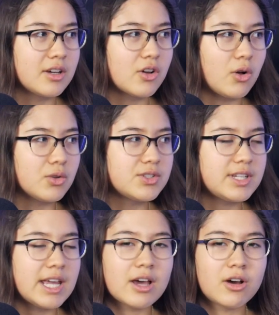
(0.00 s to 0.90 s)
called
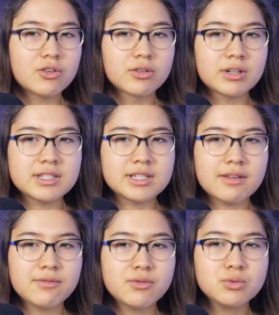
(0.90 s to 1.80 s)
Stay Hungry,
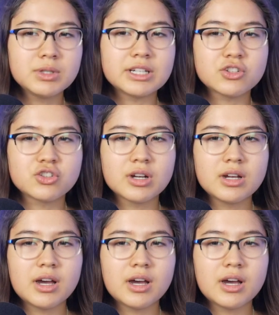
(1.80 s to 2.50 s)
Stay Foolish.